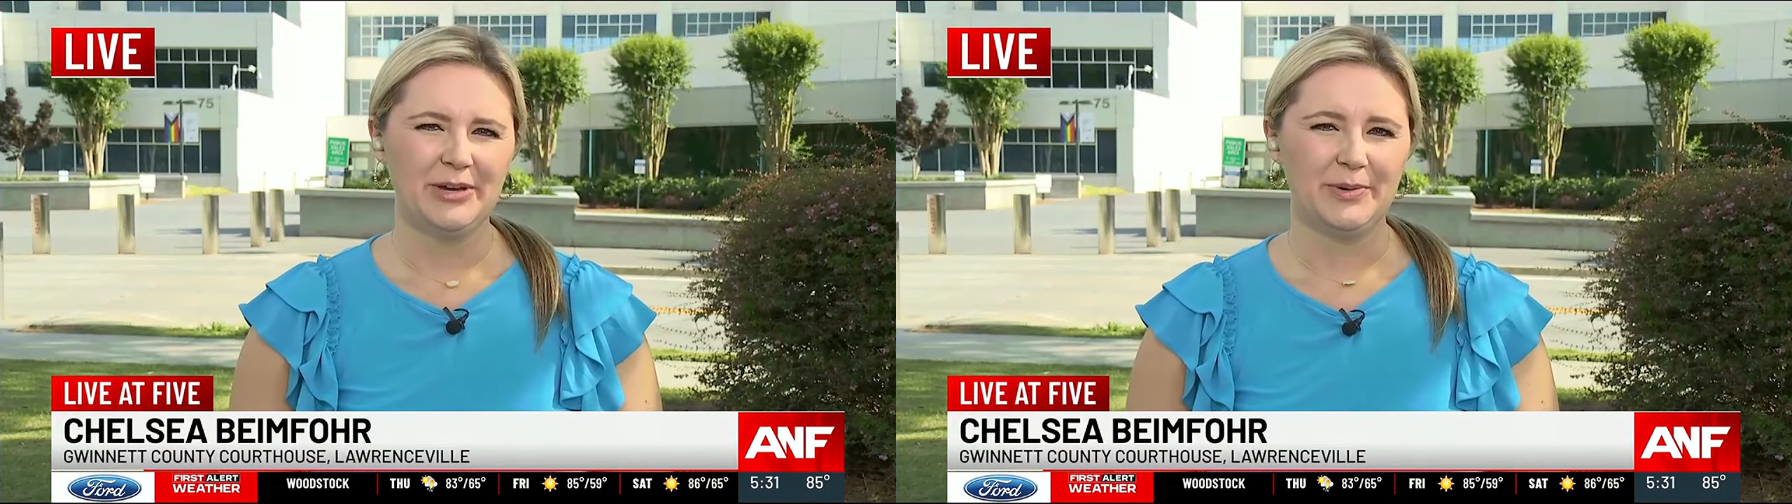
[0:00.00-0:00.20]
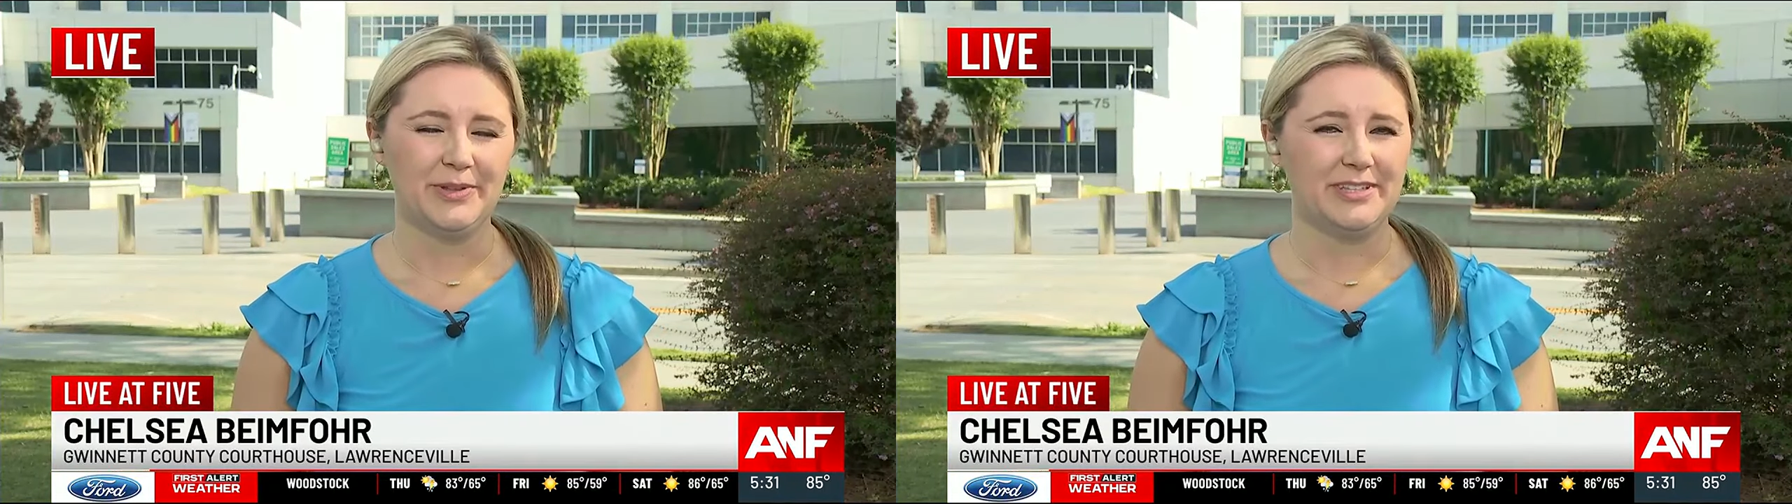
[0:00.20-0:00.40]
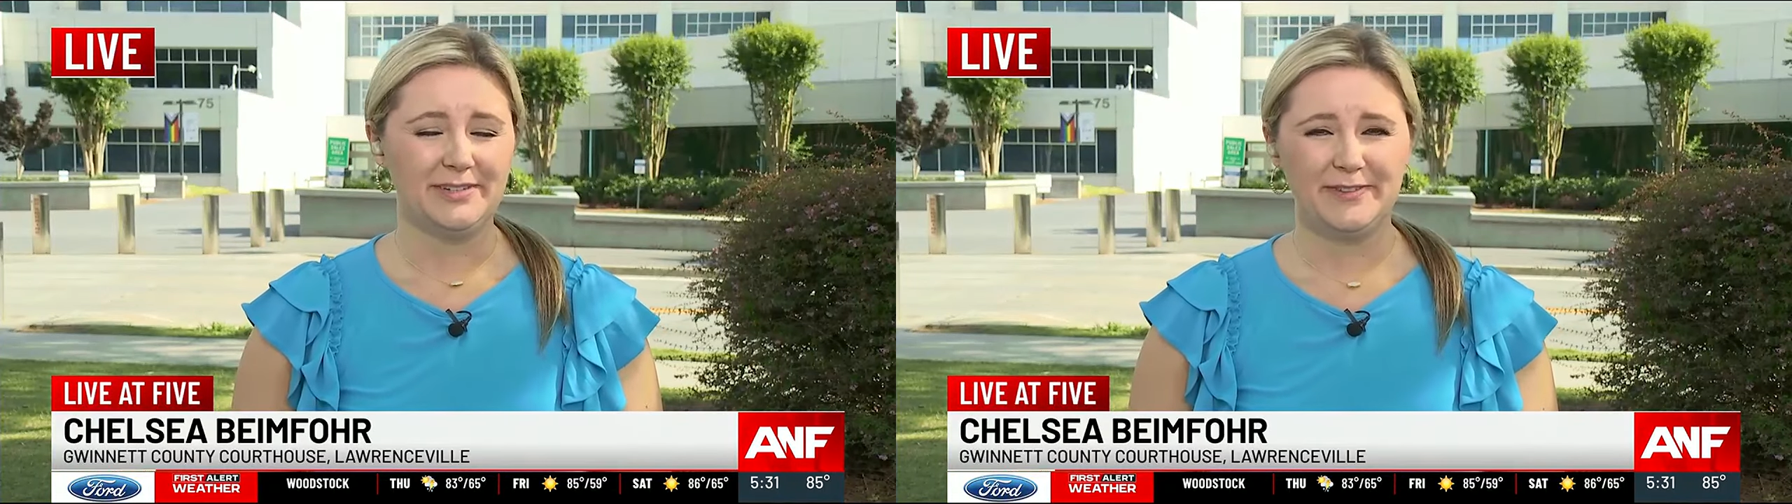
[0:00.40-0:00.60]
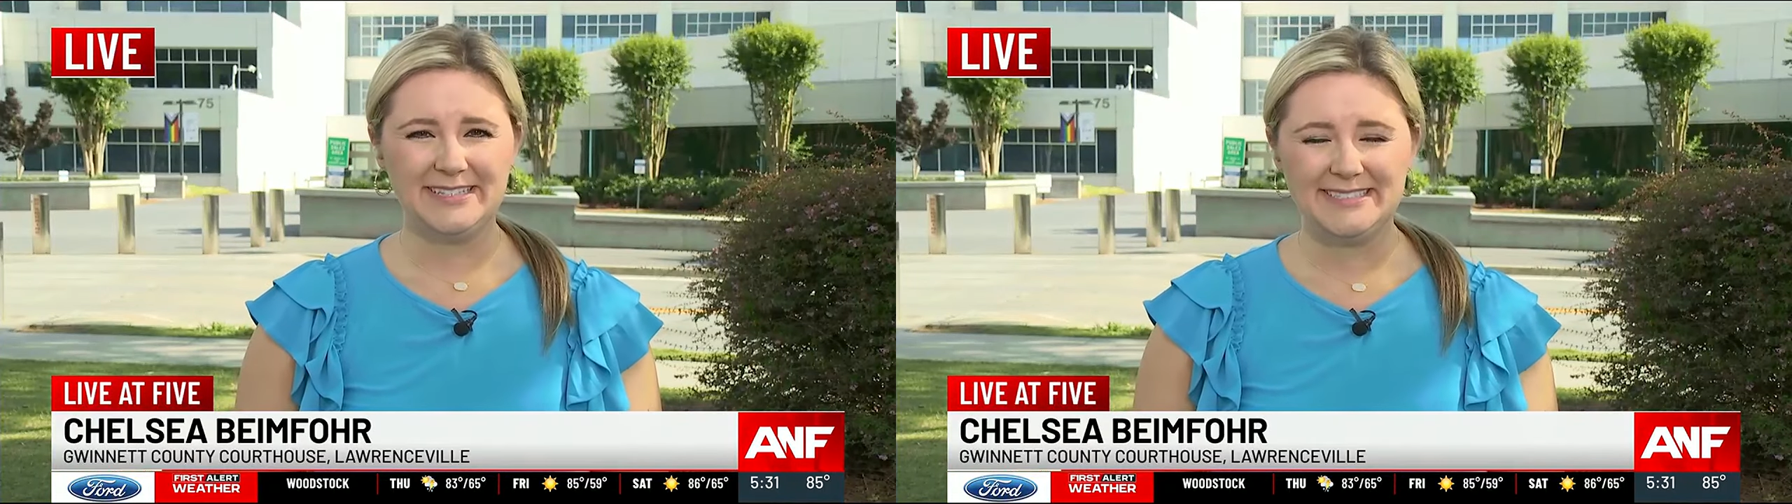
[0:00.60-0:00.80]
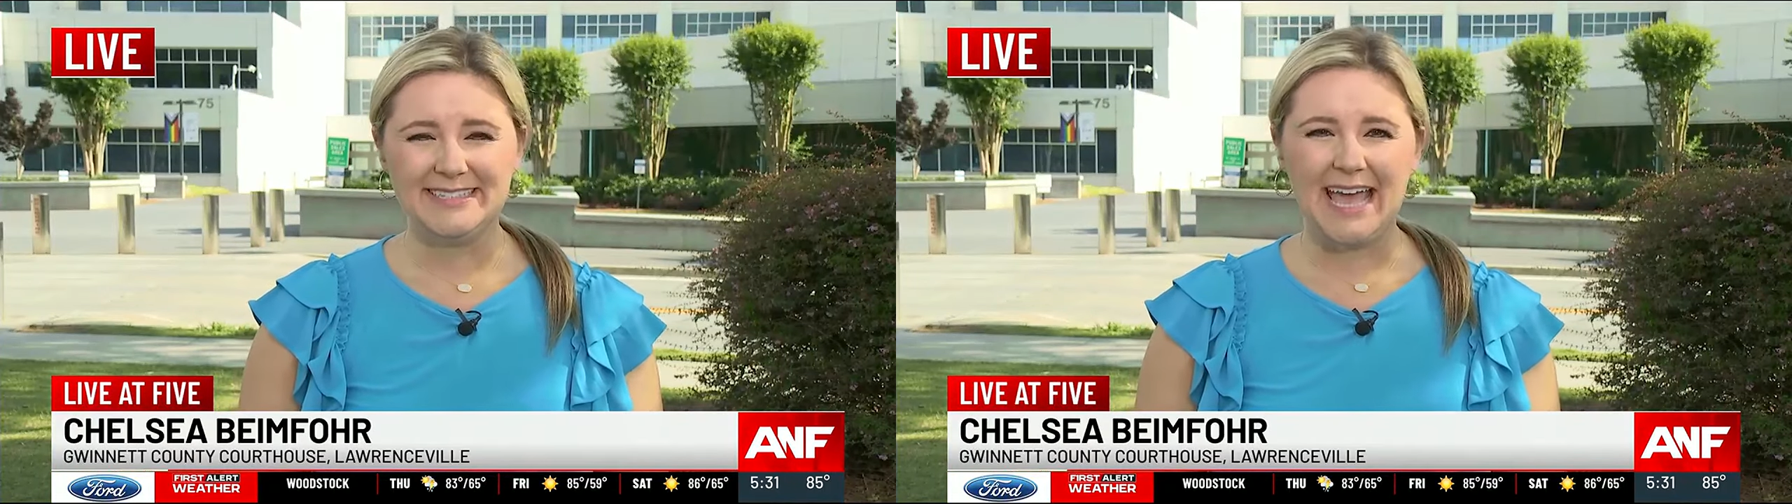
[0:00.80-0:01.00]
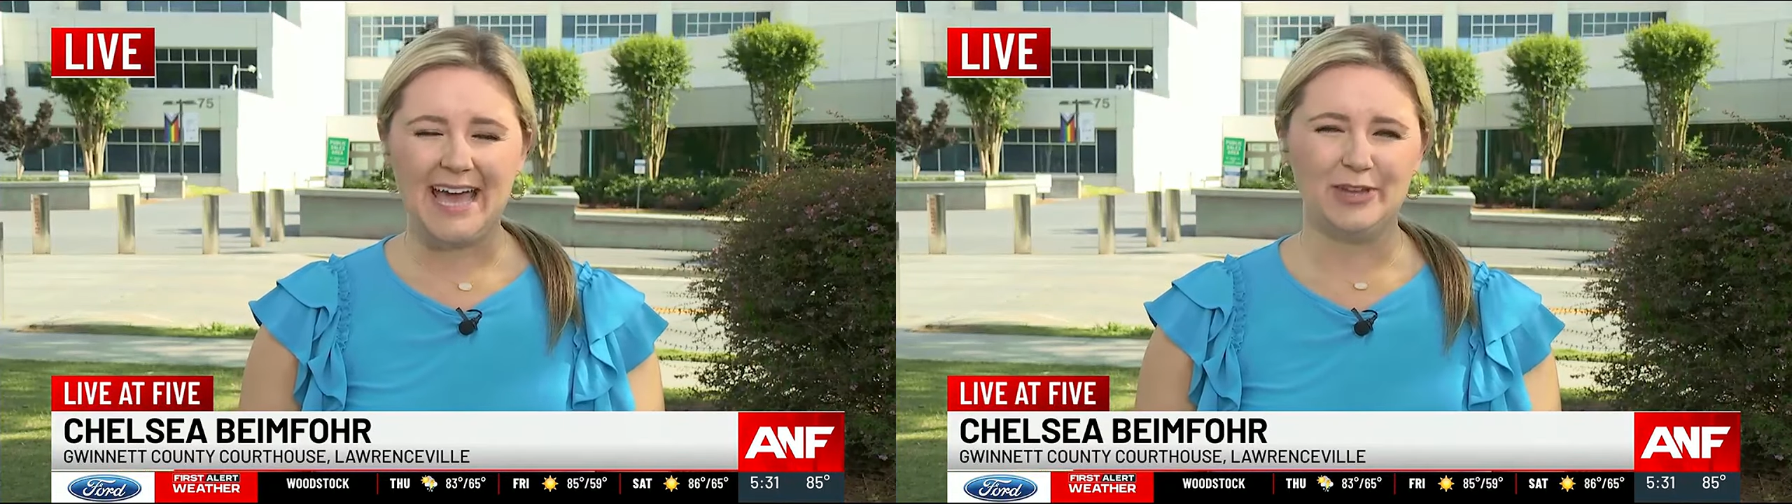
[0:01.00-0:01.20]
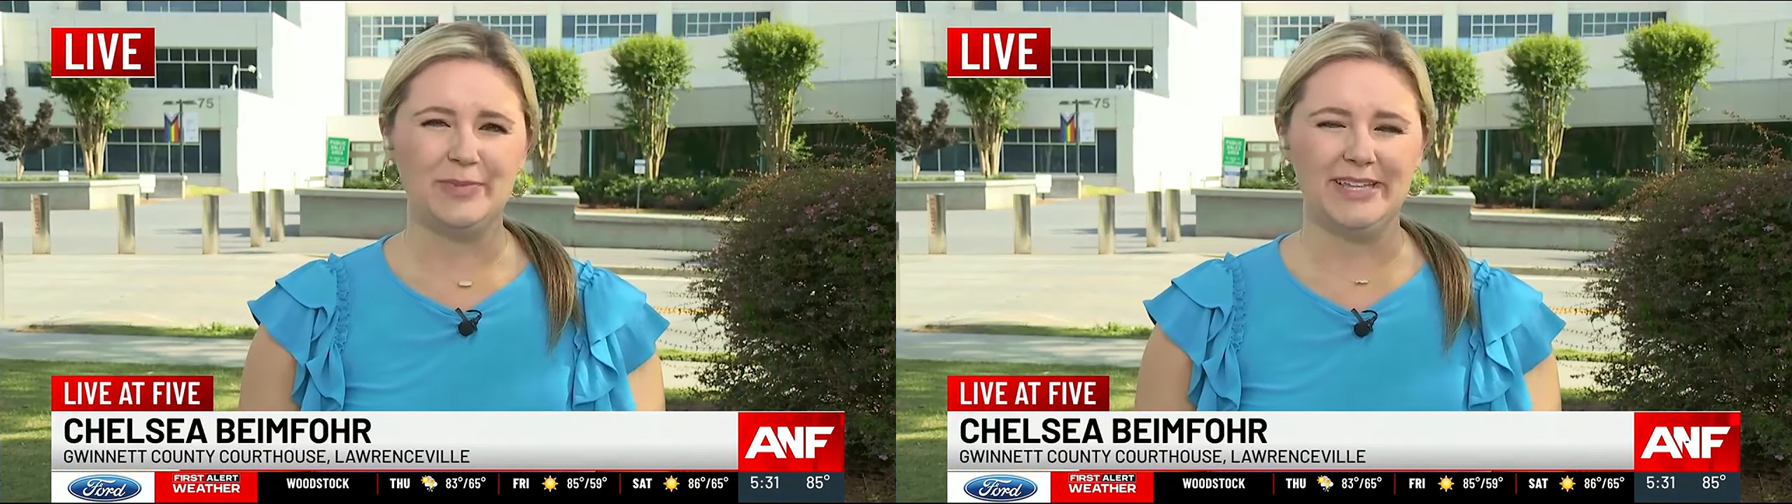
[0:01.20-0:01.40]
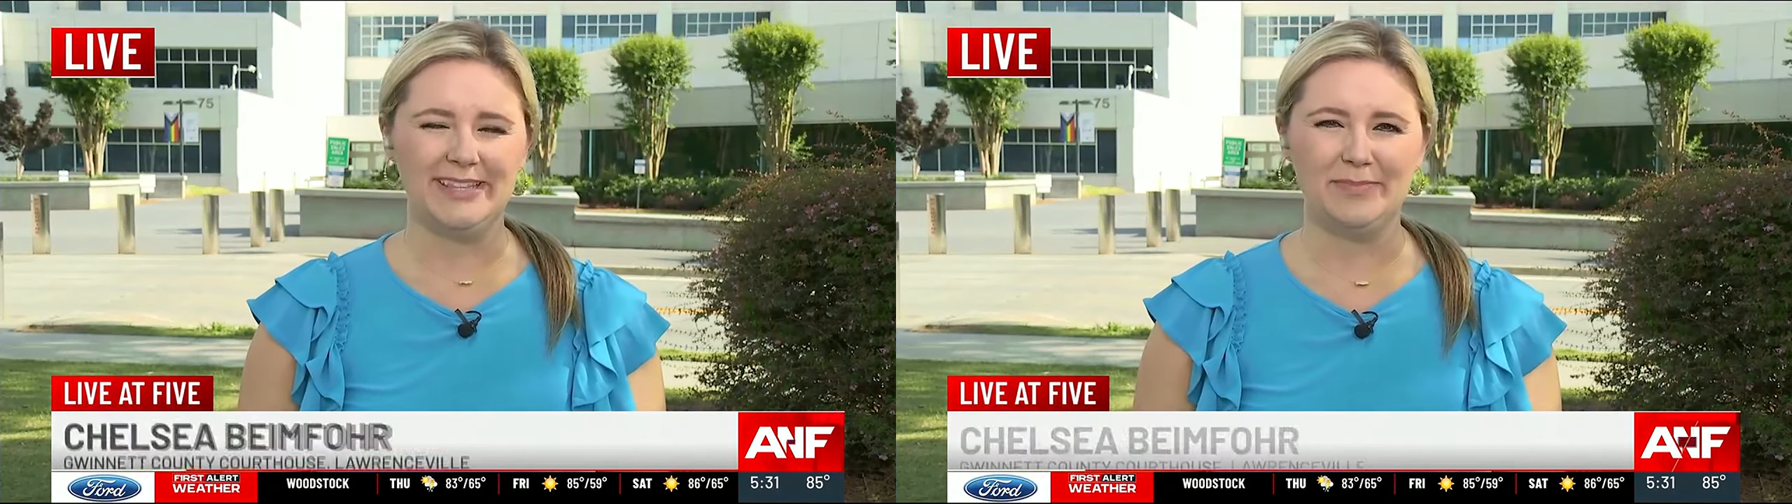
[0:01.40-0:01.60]
Well, the defense is
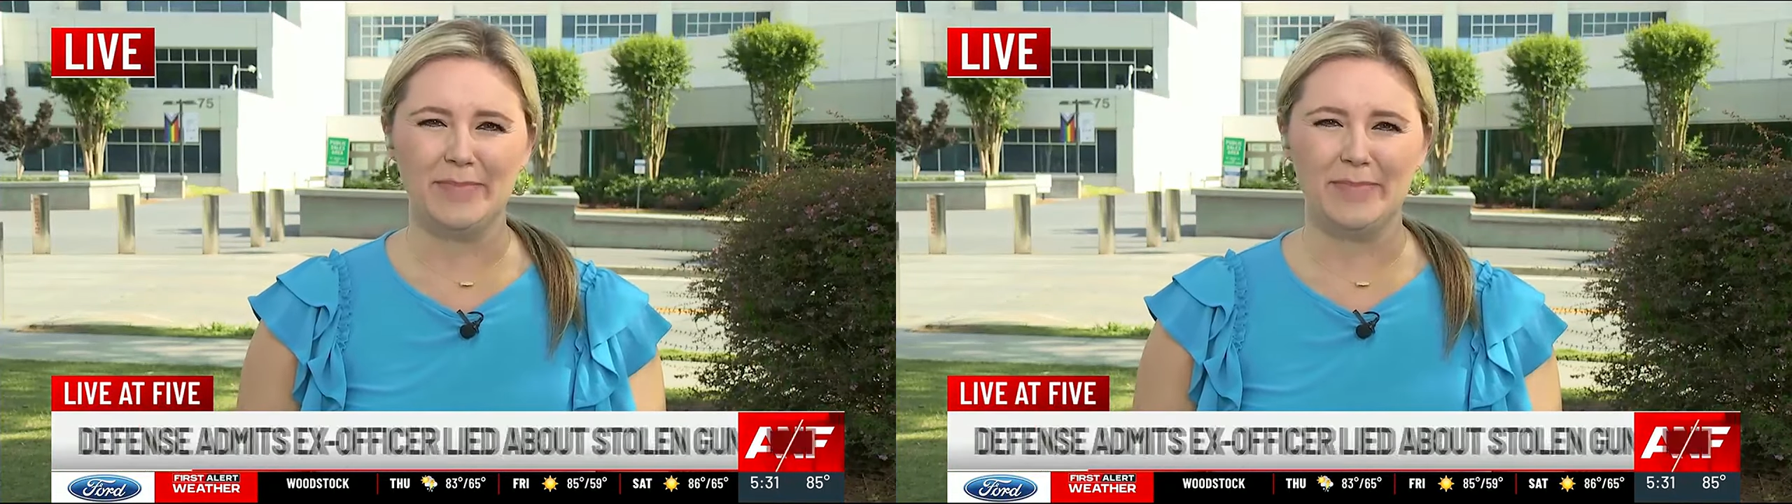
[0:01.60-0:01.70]
adamant that